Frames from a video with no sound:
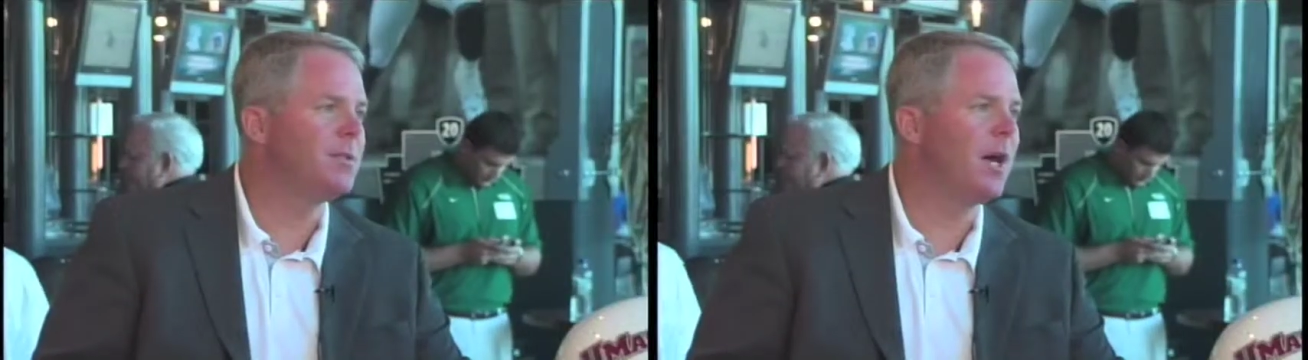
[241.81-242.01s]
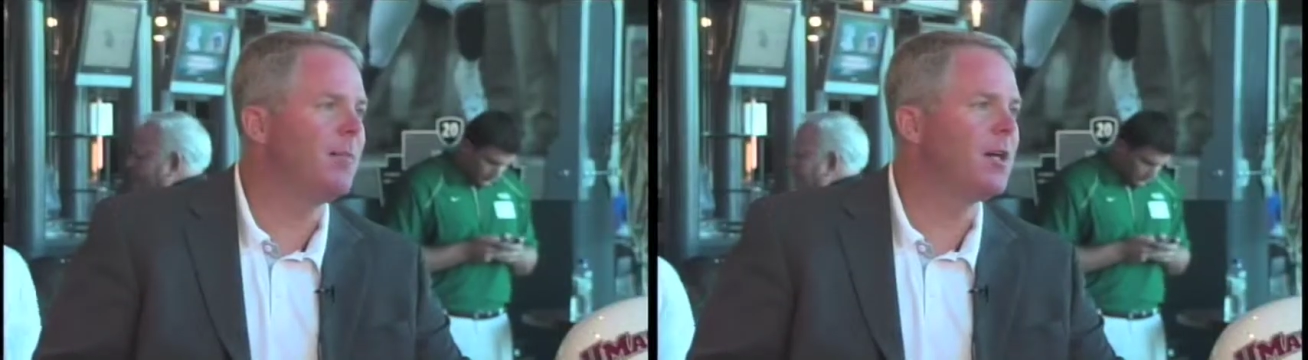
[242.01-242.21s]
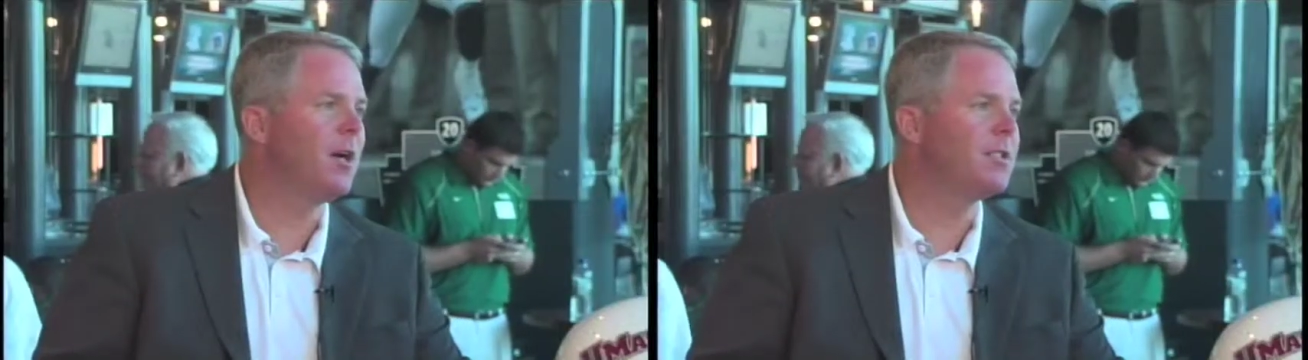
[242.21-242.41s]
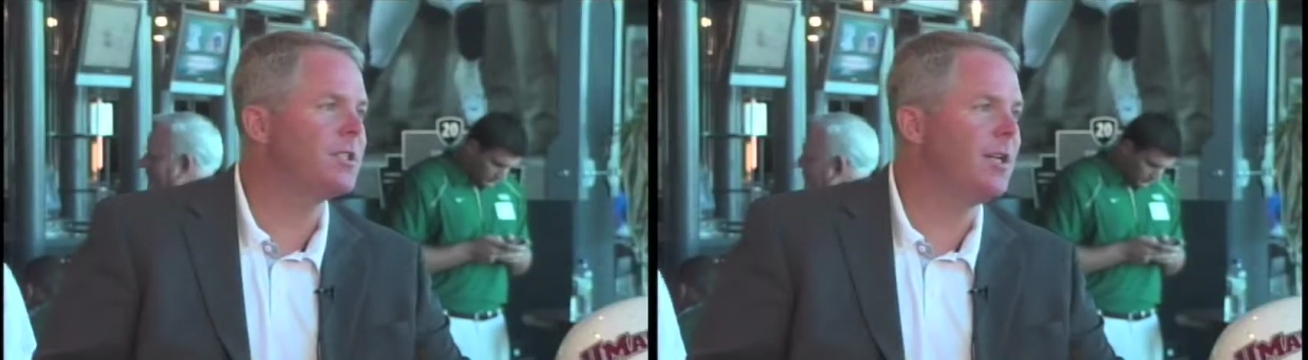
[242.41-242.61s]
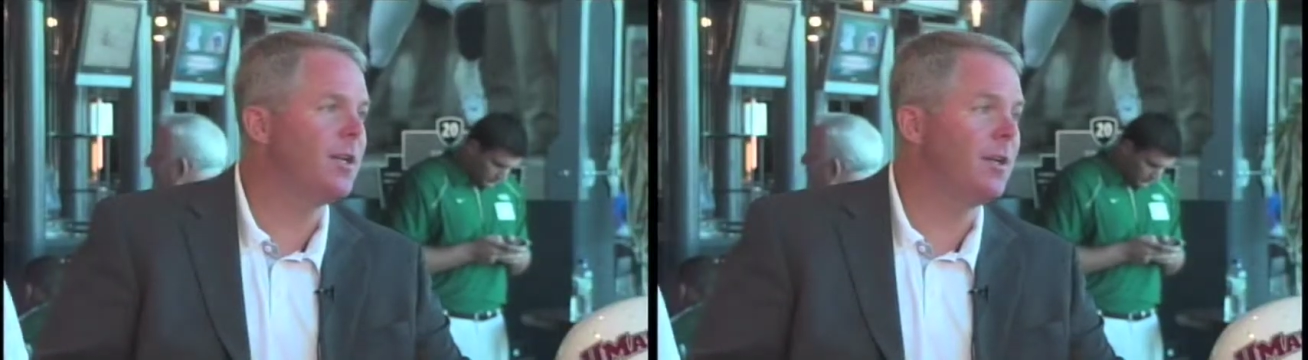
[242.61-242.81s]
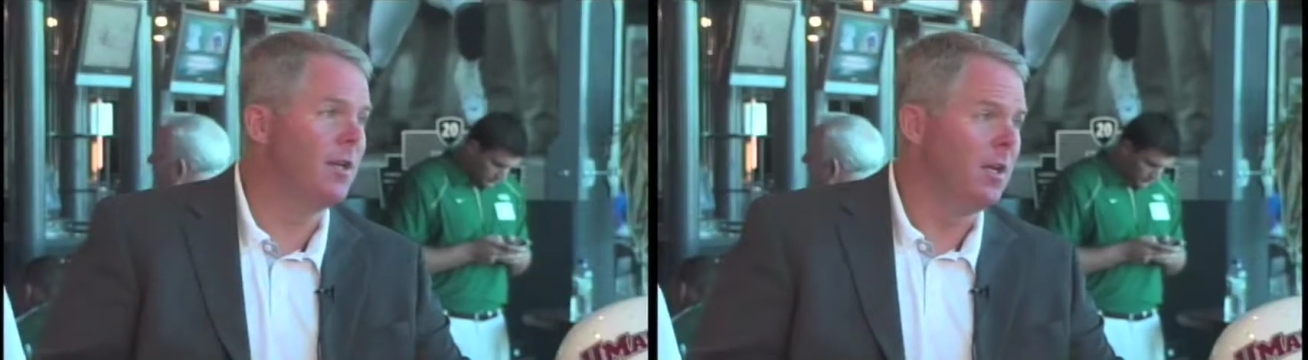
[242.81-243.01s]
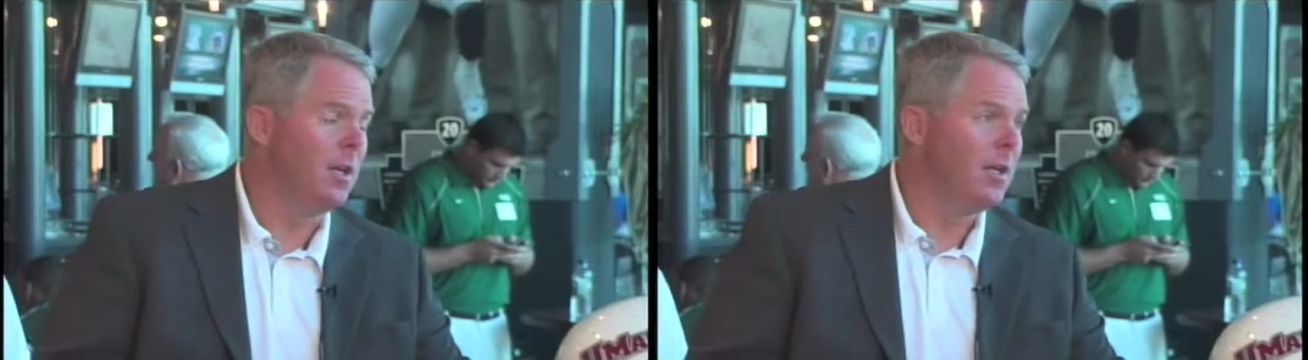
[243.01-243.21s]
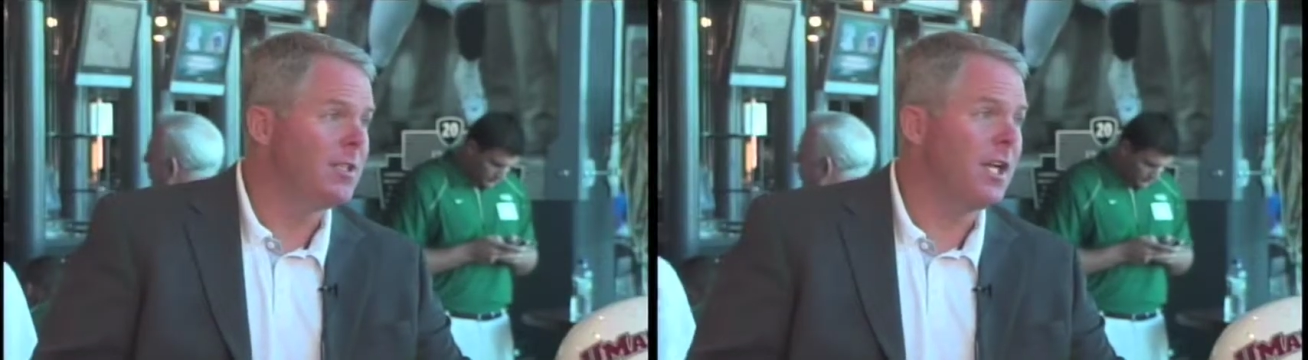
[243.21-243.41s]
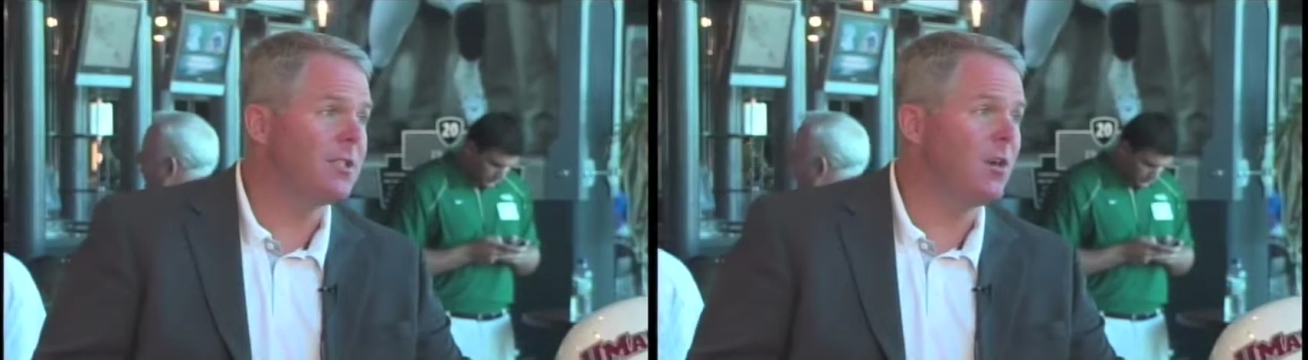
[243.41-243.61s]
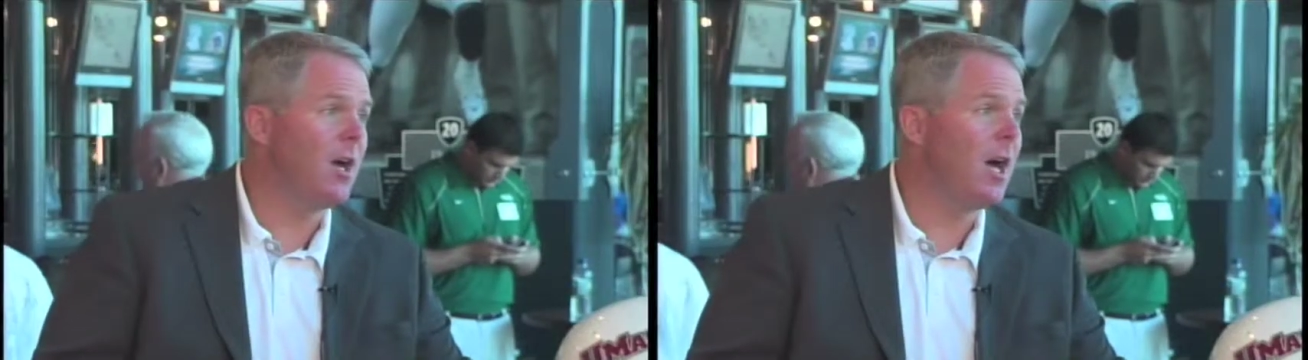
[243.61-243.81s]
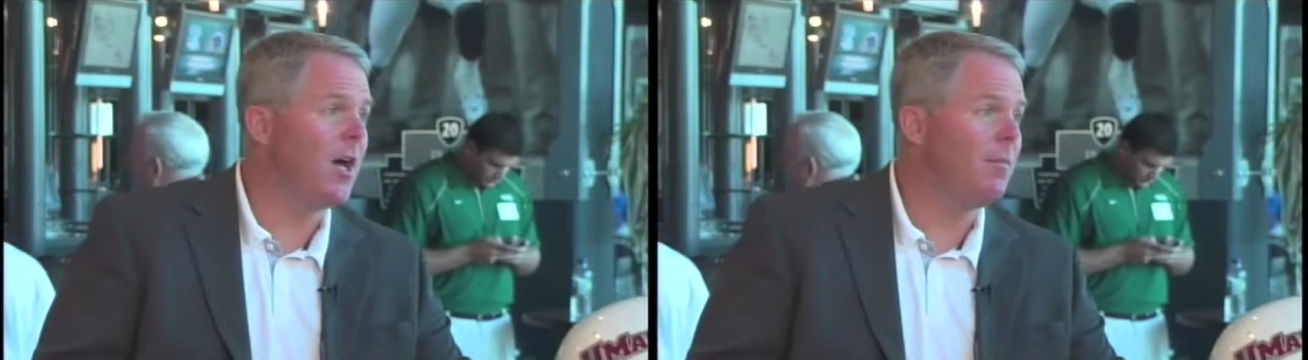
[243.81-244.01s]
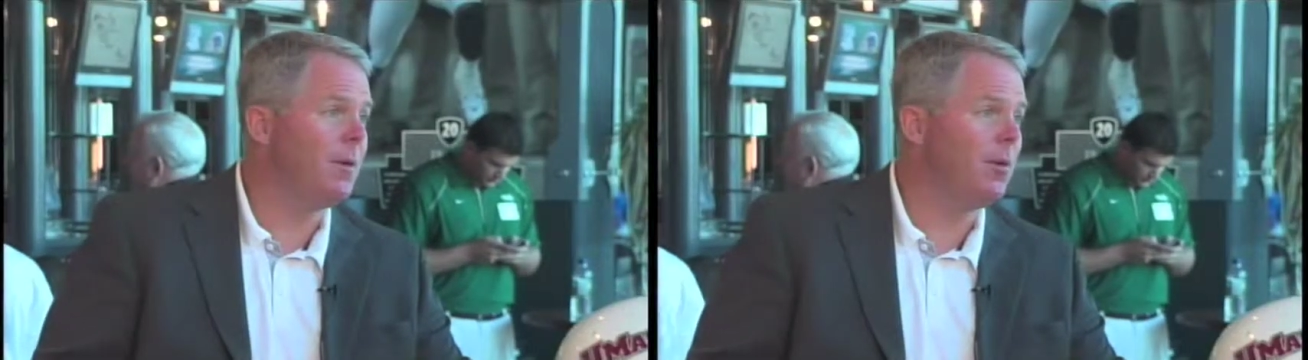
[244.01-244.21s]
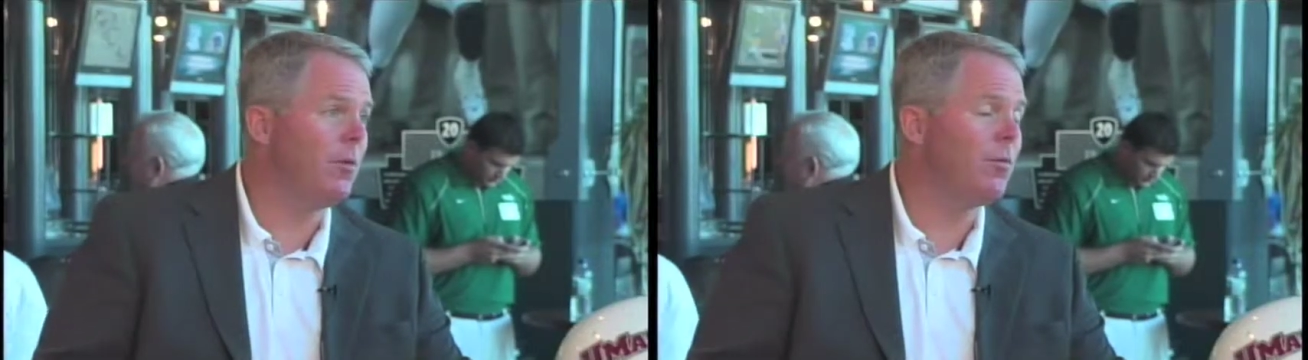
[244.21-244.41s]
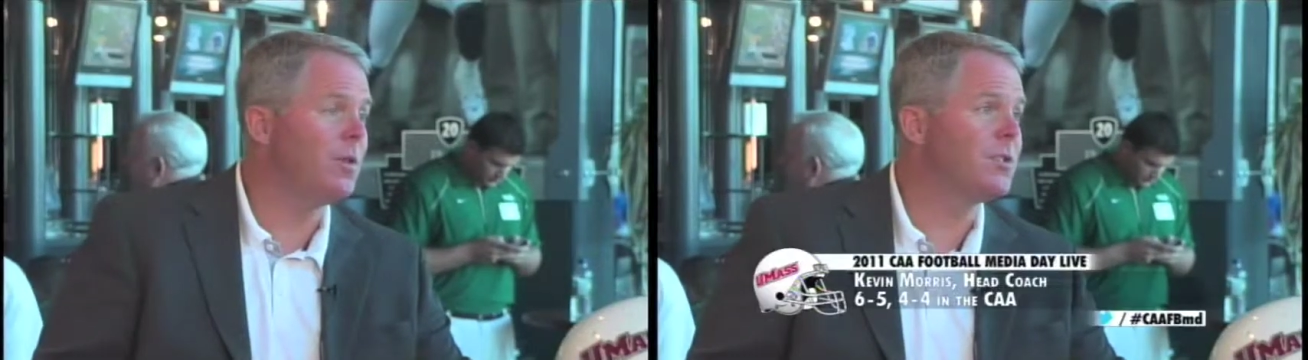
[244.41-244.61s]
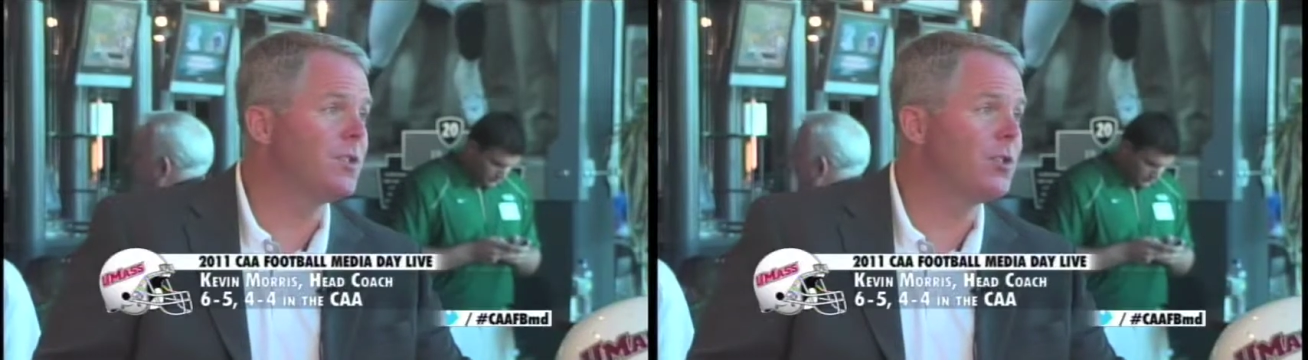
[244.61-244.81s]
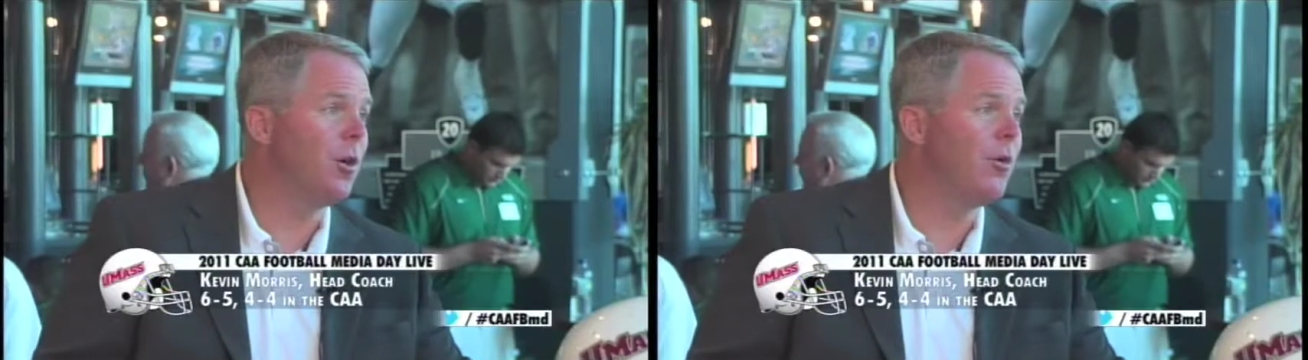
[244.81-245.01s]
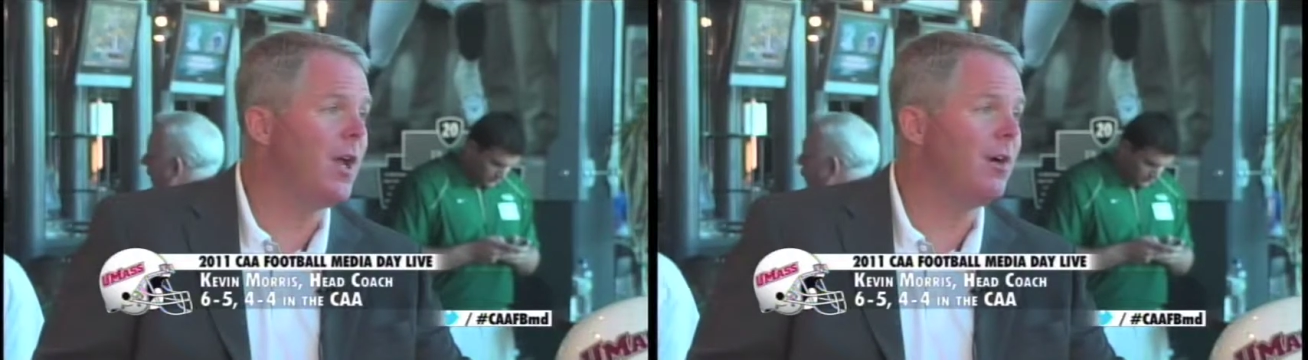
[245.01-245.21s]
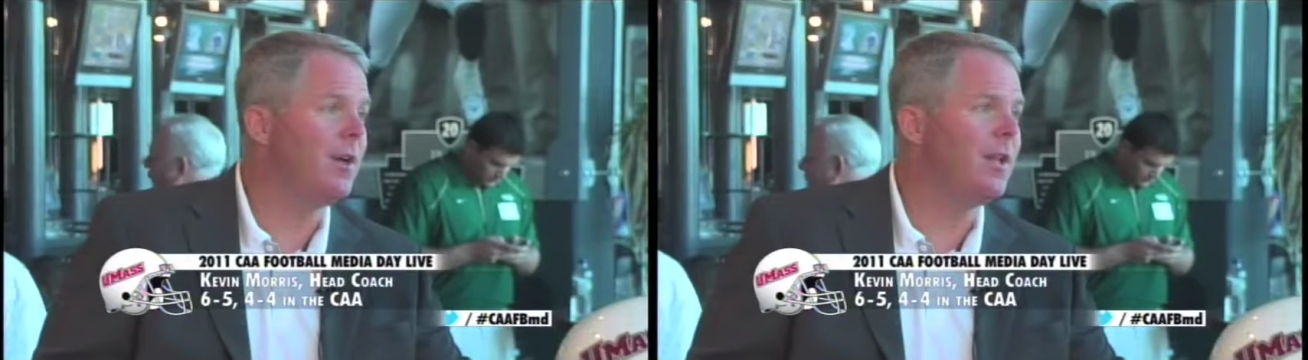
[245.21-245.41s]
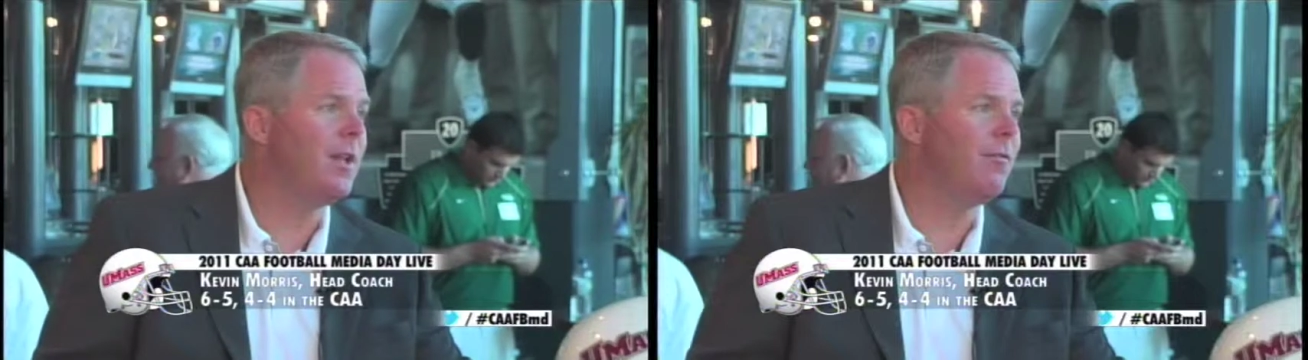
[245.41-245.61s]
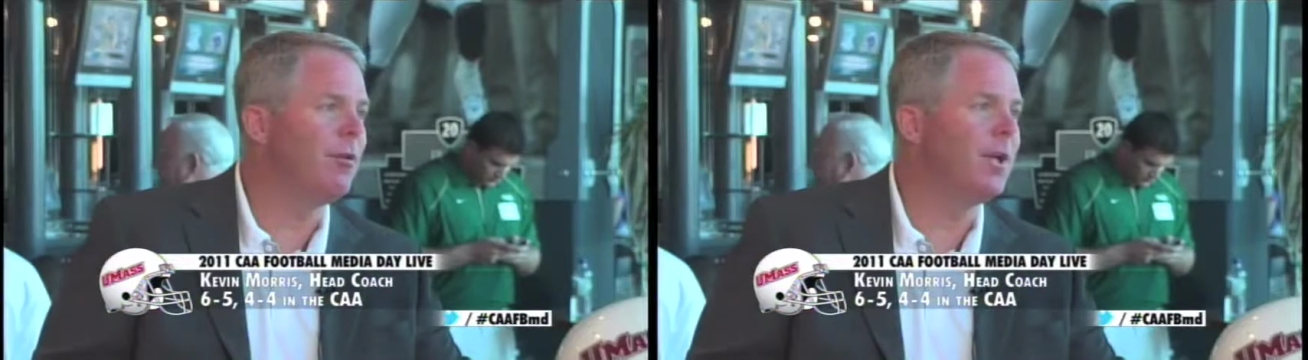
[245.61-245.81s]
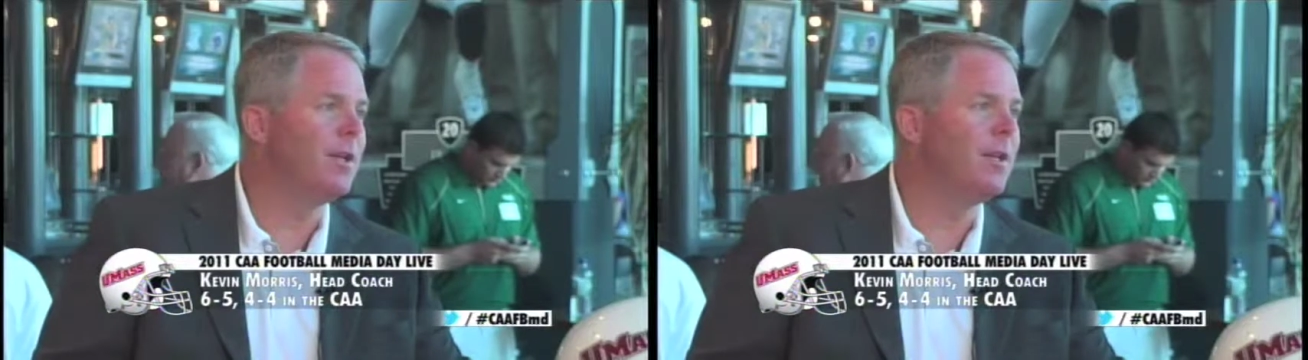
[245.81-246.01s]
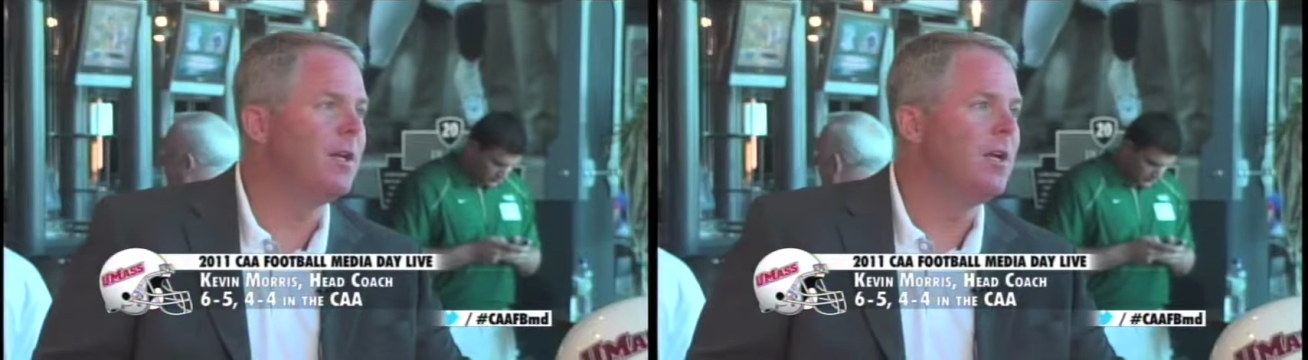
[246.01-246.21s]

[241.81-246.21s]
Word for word: John McCutcheon and Chancellor Hobb, who runs the show there, they've really